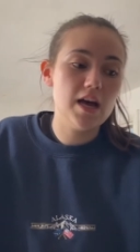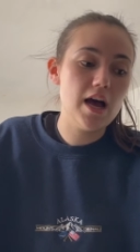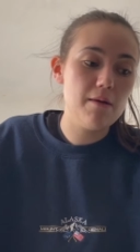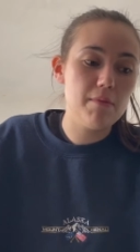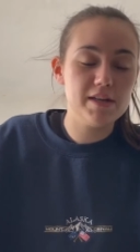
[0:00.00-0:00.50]

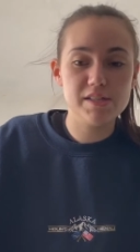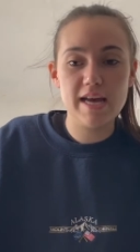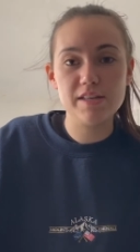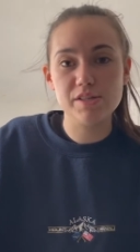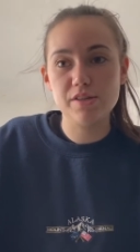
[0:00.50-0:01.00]
Um, I
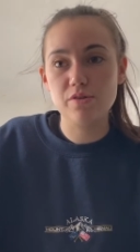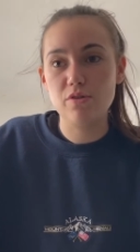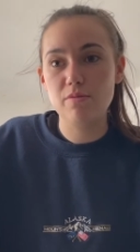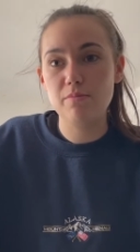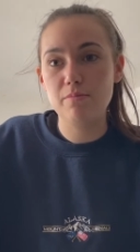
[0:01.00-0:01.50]
tend to
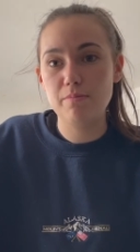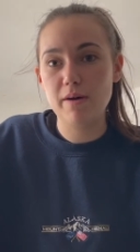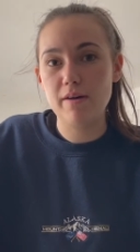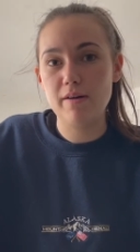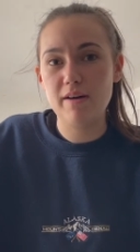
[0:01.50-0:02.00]
not
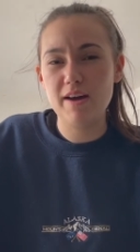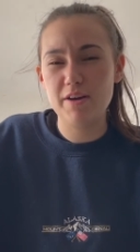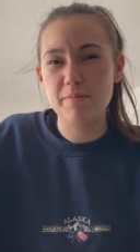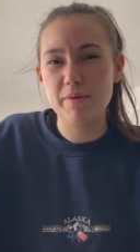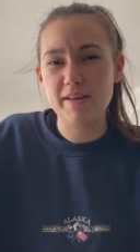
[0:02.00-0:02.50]
buy, I
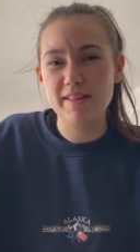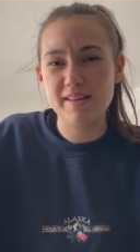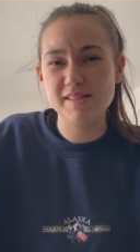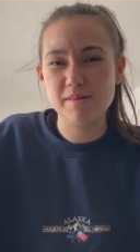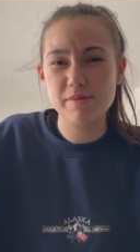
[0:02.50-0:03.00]
only buy
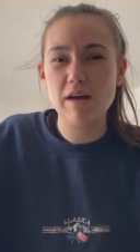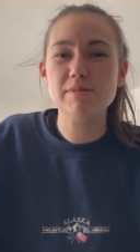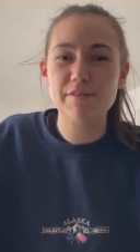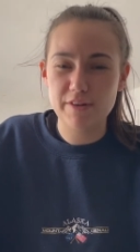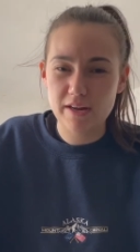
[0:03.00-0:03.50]
things
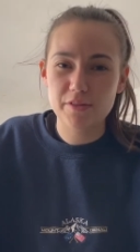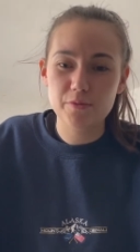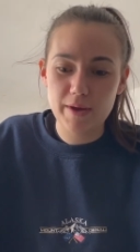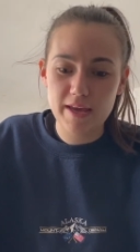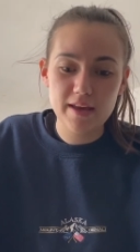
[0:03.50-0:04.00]
sometimes every other
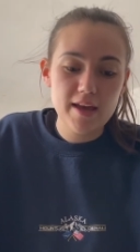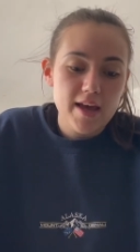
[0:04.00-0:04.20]
week.